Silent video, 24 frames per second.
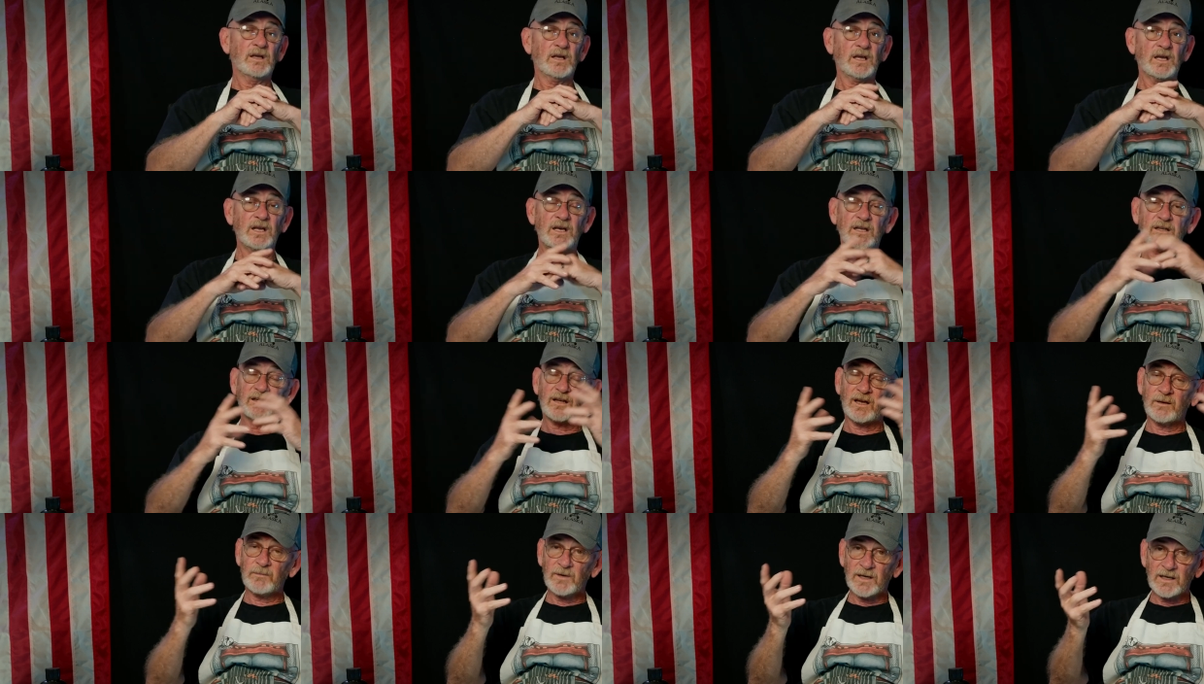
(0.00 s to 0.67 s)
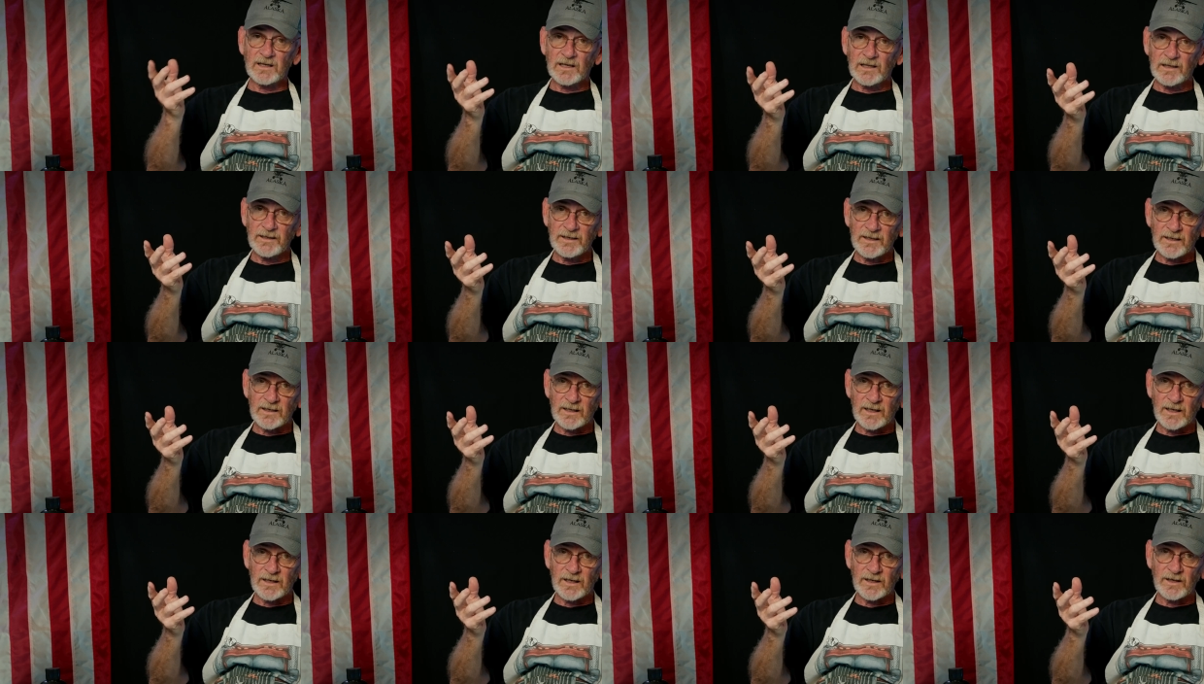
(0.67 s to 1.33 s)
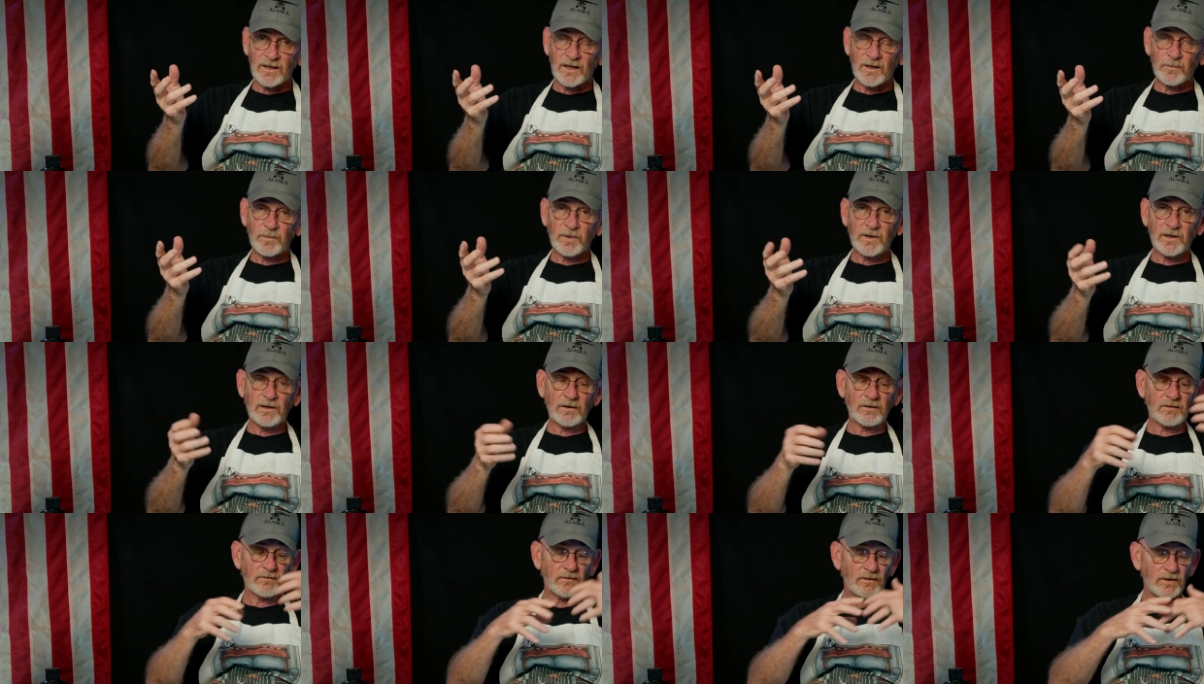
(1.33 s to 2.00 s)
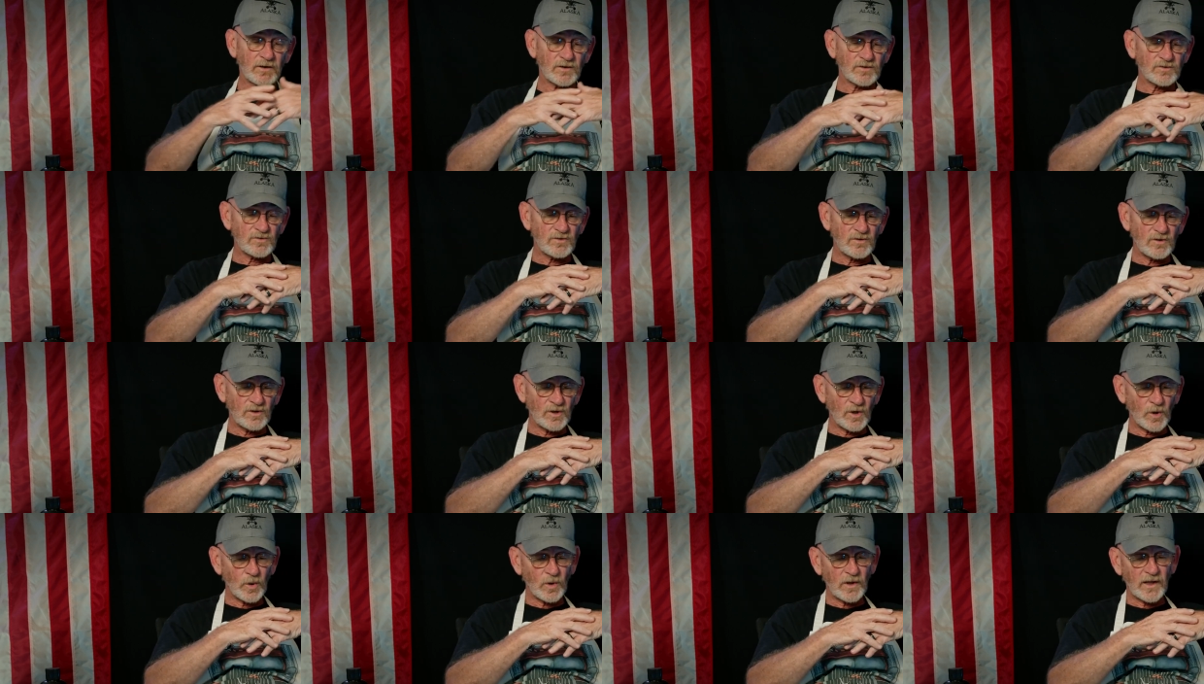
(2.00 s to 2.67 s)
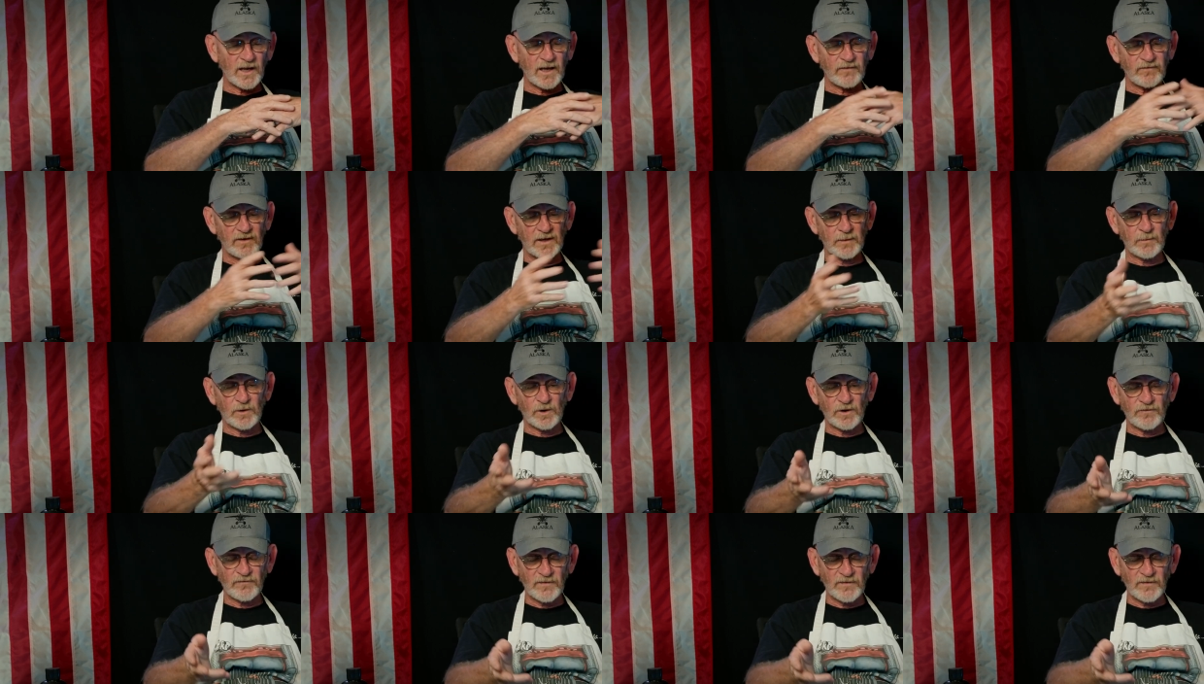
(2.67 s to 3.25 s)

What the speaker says: Anytime I clean a gun up here, there's no live ammo.